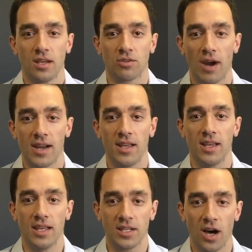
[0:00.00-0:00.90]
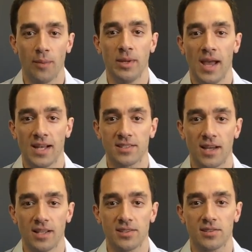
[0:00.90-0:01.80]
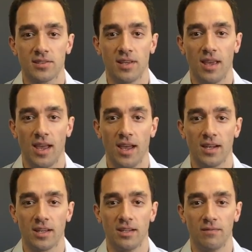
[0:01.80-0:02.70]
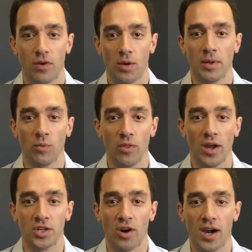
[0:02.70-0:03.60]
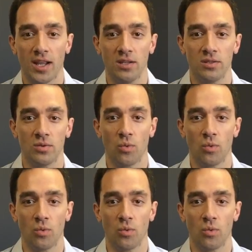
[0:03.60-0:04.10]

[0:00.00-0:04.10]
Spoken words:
credit, income, and assets and confirming with underwriting